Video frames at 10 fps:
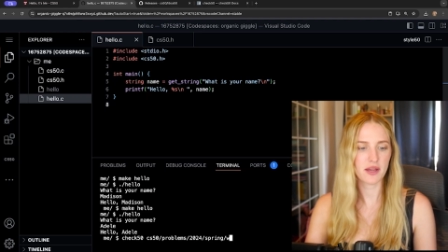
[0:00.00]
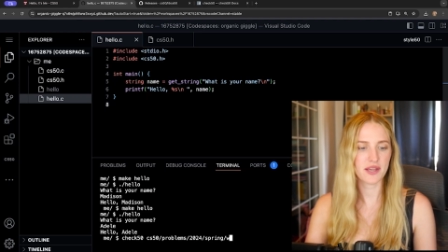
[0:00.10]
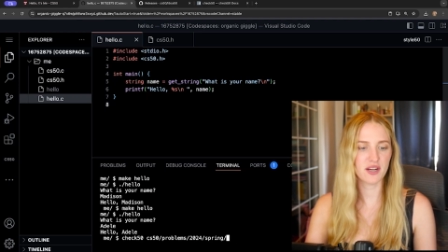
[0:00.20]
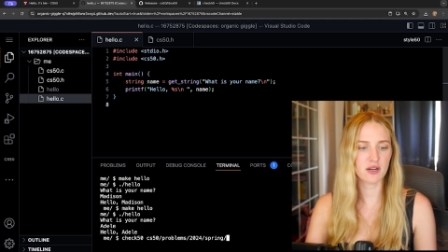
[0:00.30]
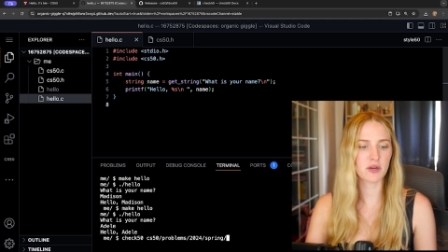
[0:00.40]

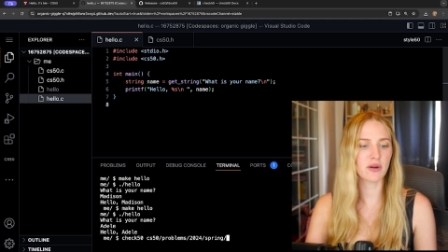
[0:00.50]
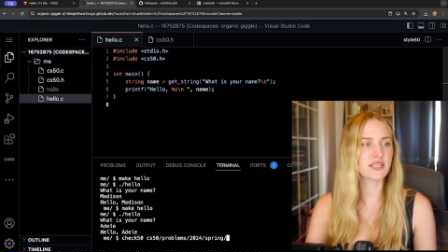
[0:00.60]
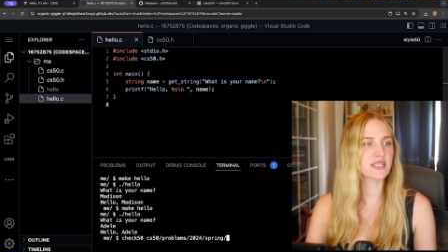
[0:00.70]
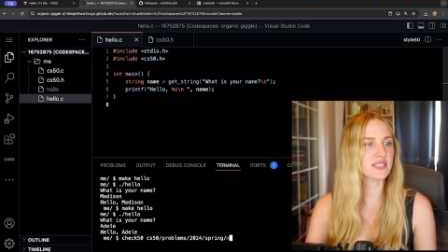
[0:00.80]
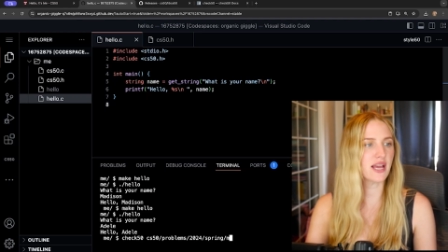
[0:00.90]
Here we're going
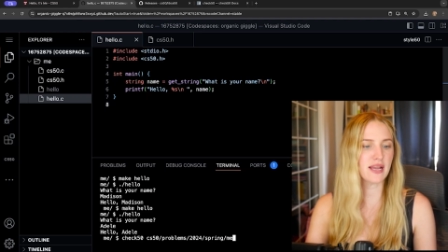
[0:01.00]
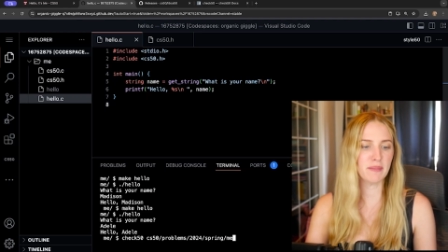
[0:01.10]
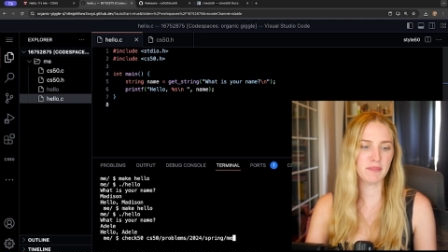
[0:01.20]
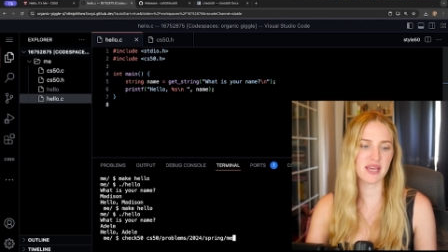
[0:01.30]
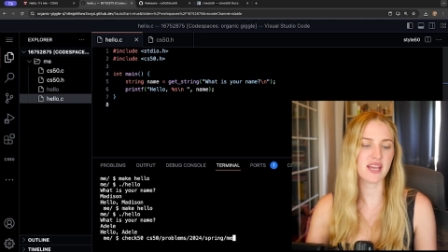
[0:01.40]
to say
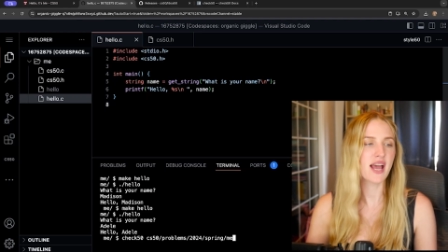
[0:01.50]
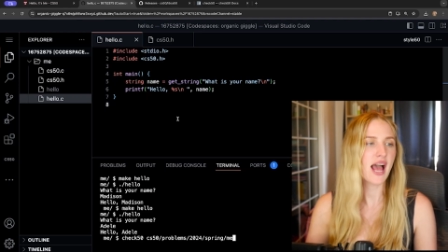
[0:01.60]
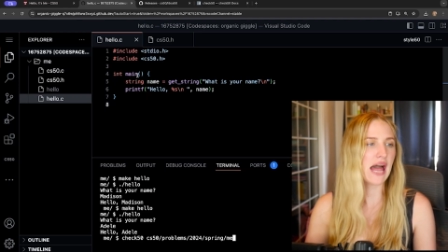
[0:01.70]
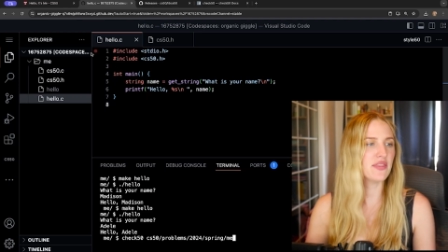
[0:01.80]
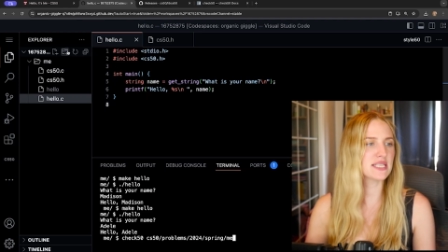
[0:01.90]
me,
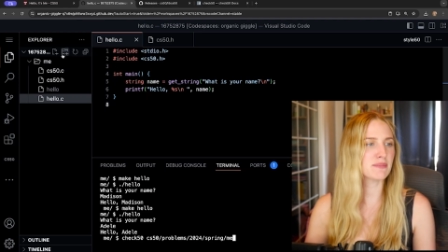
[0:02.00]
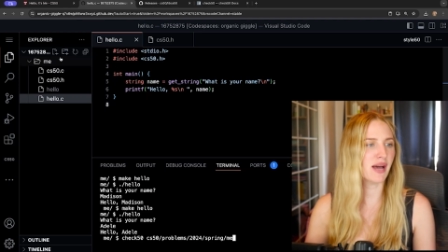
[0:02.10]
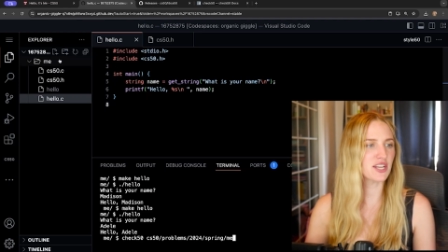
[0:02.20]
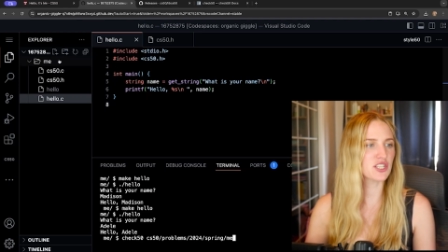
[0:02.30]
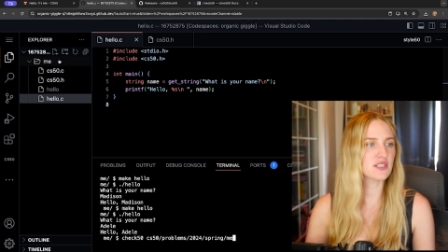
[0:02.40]
and this
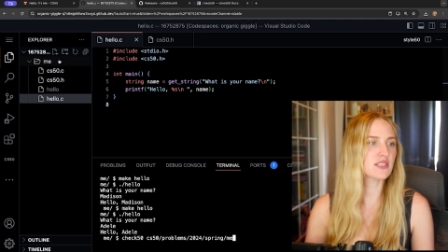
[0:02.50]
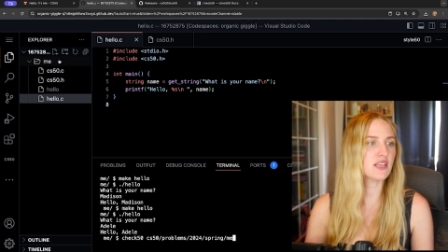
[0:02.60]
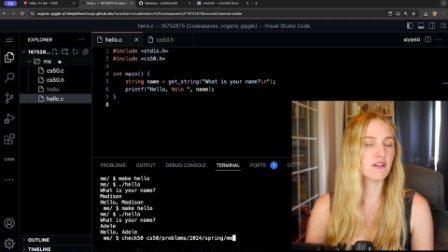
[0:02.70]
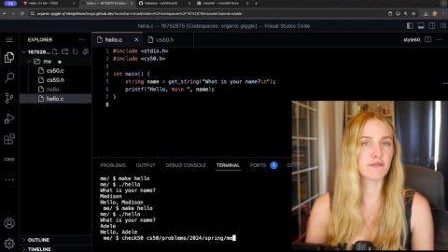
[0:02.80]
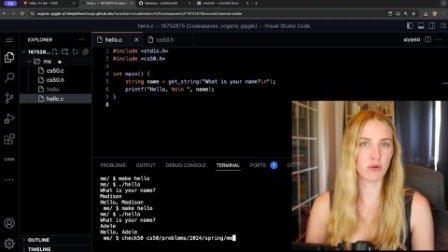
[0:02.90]
matches
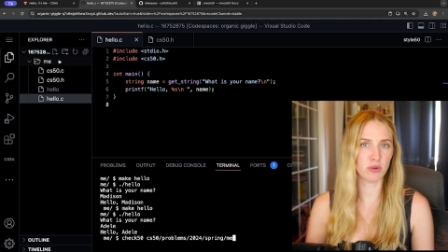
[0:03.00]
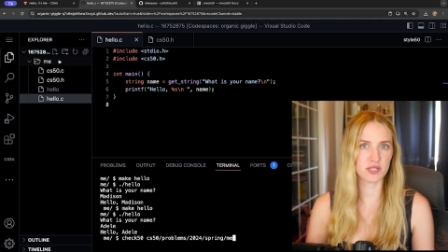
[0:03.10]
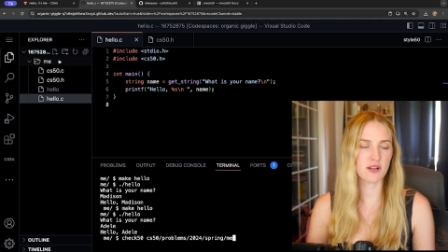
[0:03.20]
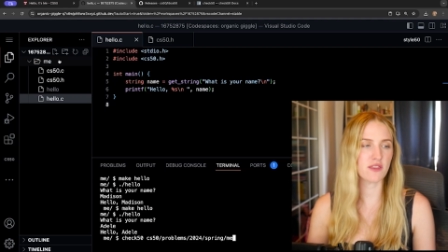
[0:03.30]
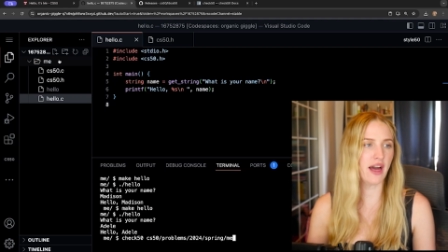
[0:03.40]
the
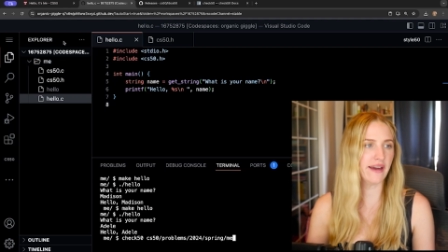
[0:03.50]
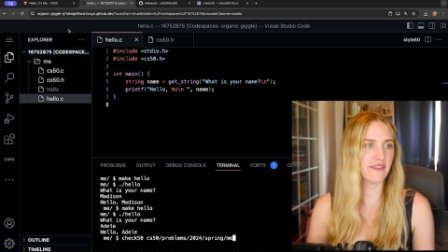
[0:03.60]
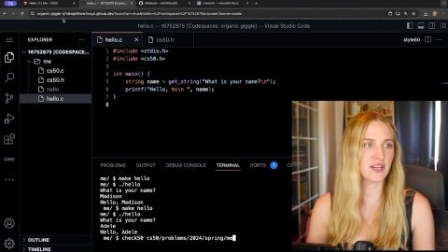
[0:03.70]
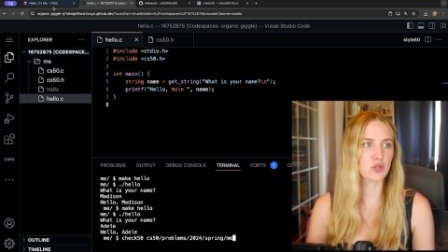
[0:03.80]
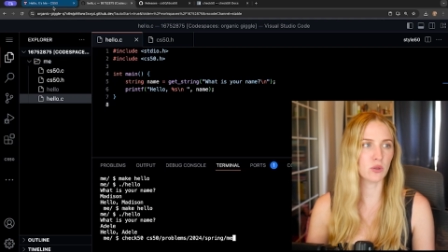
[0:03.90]
folder that
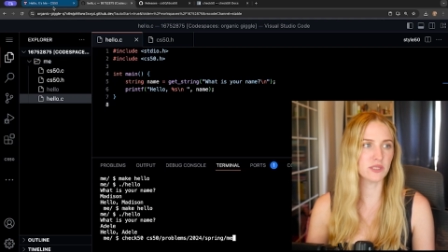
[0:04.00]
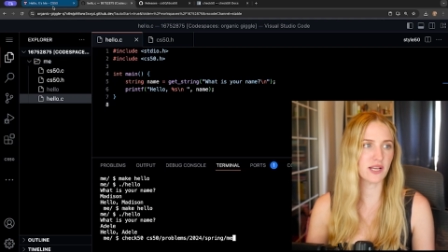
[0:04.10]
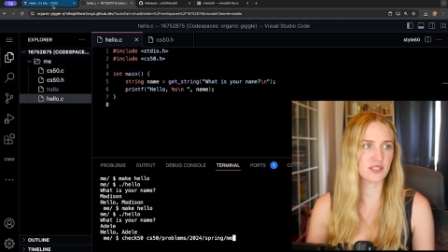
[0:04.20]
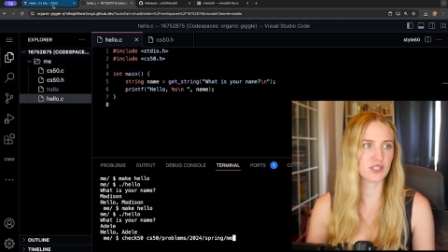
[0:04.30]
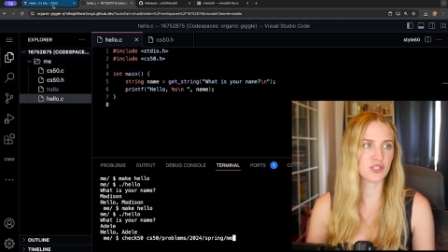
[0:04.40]
they told
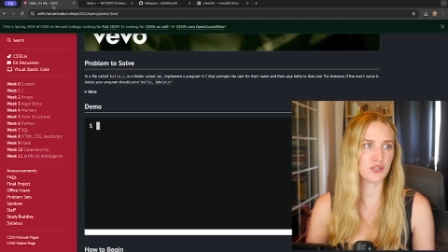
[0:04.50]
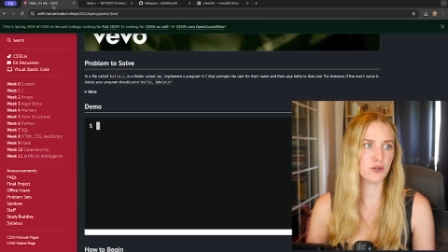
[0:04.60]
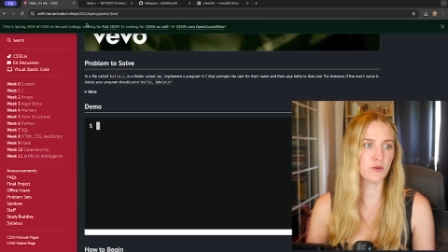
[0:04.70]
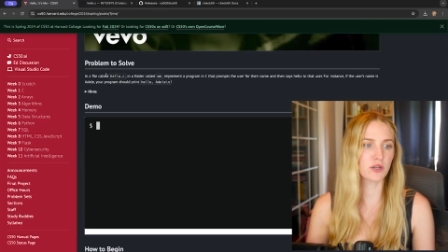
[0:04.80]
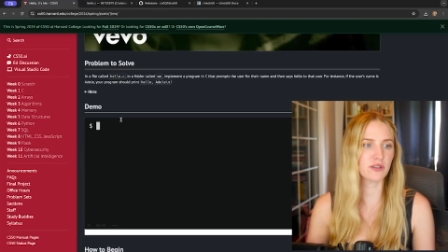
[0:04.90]
us
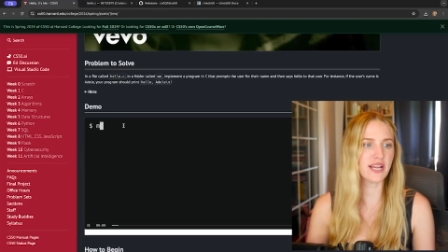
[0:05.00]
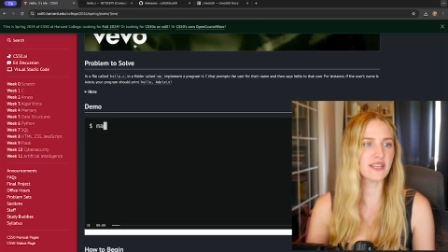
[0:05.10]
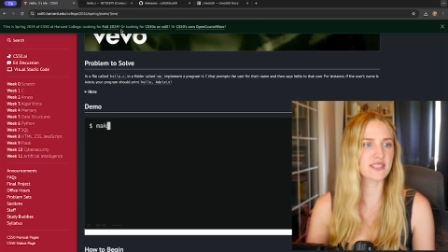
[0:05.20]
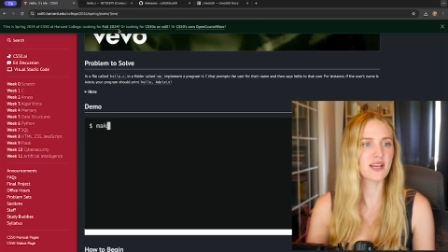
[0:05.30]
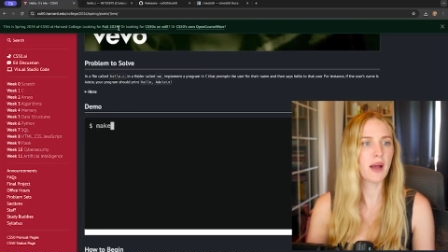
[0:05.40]
to
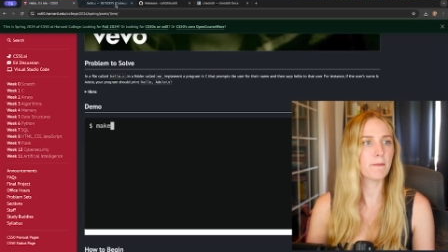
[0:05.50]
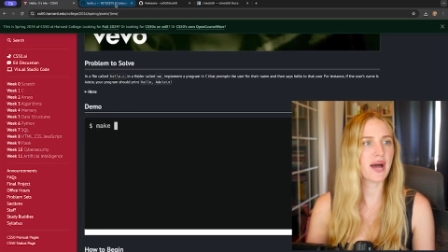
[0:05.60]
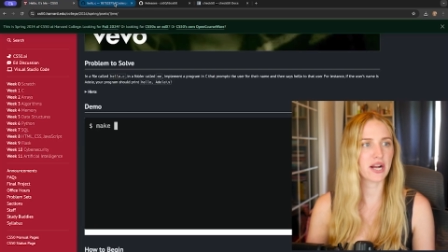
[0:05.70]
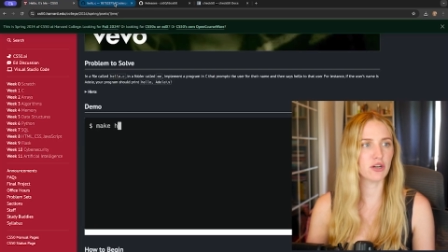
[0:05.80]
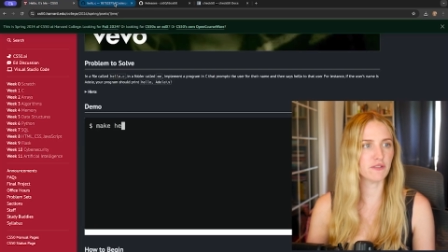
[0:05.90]
create
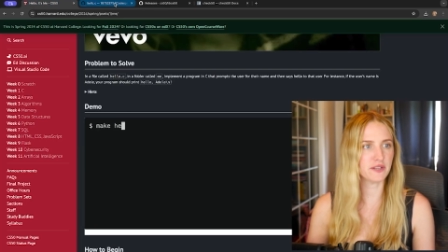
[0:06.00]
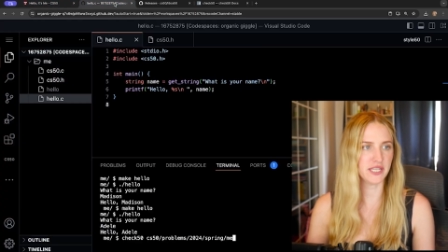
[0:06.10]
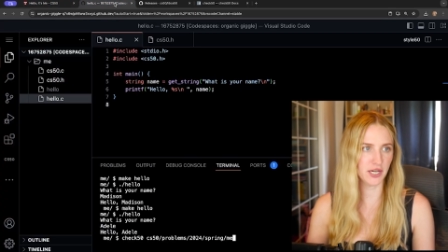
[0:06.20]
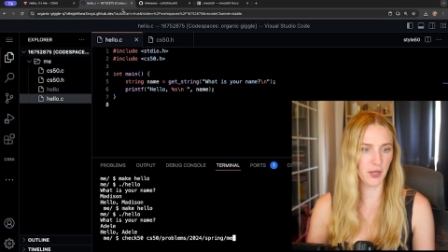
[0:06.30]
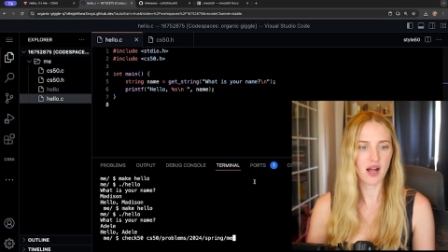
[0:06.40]
back over
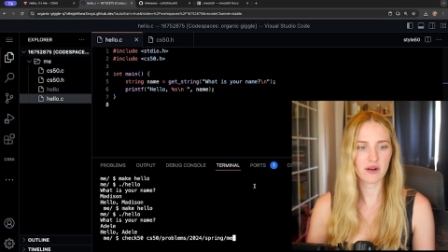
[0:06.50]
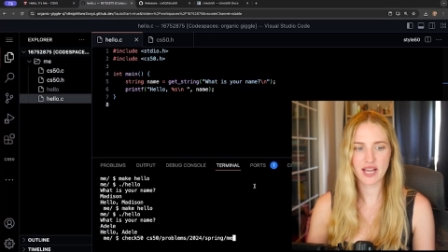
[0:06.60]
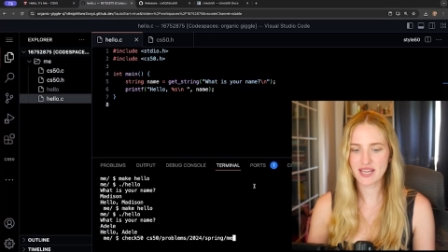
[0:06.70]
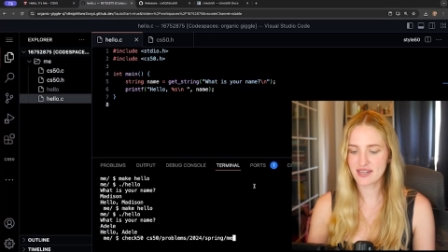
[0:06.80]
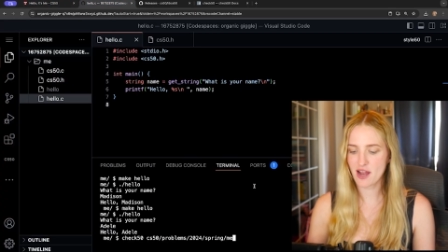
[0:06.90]
here.
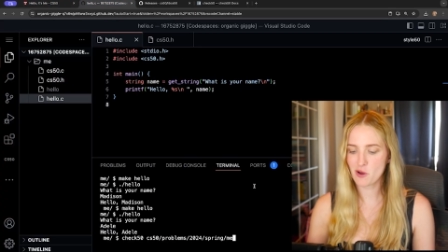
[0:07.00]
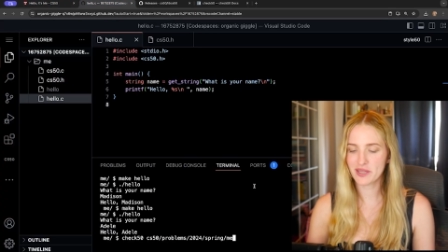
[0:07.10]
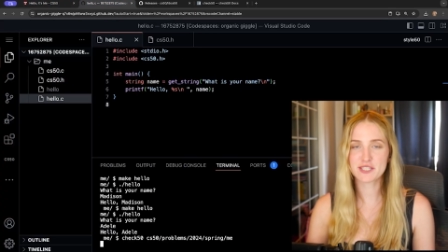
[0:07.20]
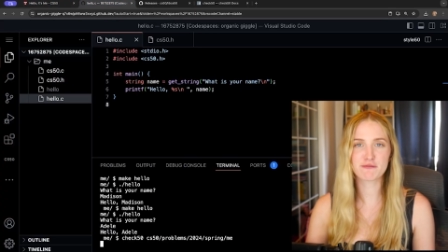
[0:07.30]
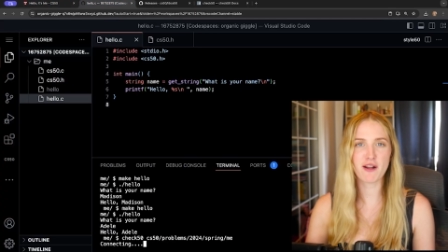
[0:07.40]
Okay, now
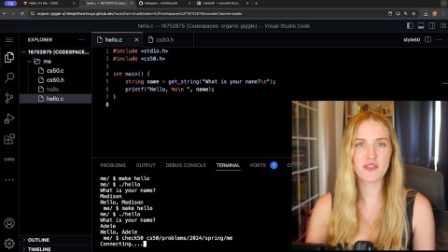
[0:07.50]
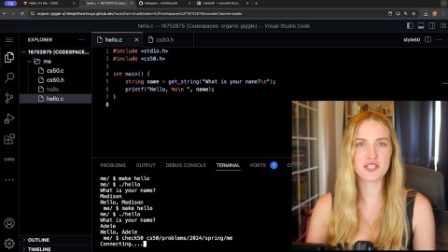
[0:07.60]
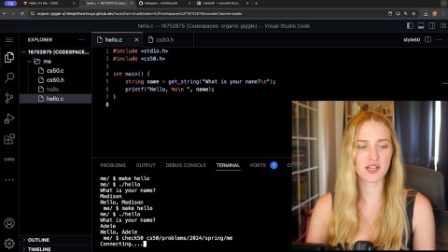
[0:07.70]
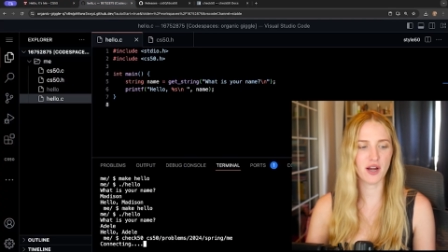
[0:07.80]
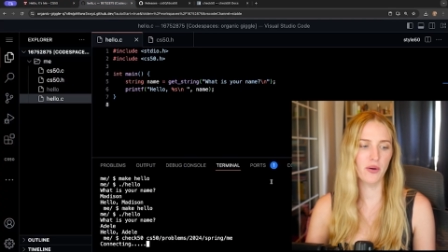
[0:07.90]
let's run
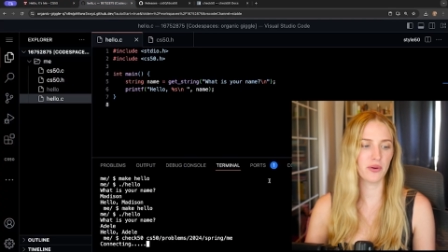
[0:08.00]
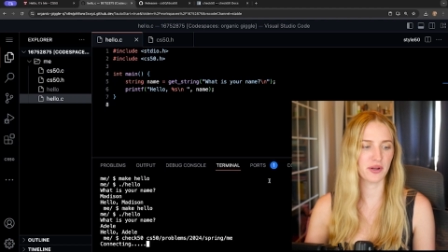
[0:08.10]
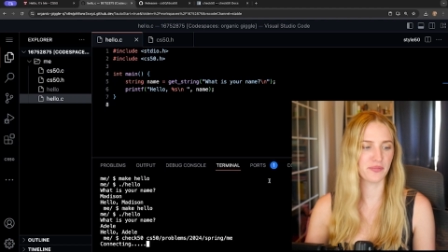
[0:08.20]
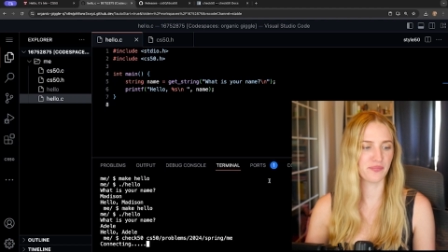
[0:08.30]
this code.